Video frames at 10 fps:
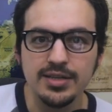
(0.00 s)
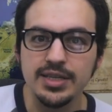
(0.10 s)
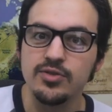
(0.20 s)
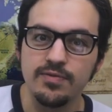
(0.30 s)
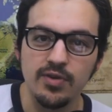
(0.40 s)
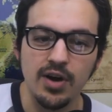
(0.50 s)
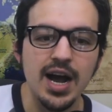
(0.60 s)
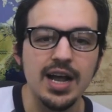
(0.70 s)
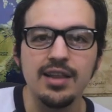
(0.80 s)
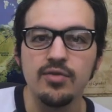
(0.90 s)
These are for
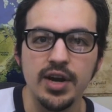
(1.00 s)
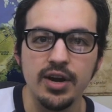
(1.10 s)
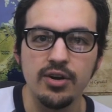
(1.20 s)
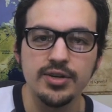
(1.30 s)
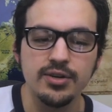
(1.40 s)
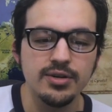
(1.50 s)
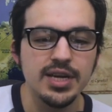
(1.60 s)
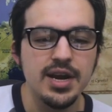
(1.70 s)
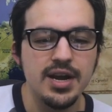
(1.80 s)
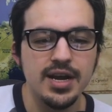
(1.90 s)
high level characters,
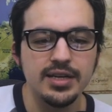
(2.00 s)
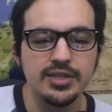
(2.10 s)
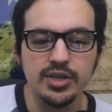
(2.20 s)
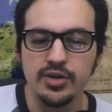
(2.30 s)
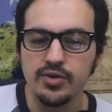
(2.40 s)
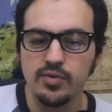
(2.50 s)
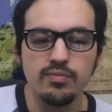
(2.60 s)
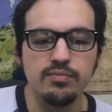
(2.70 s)
and so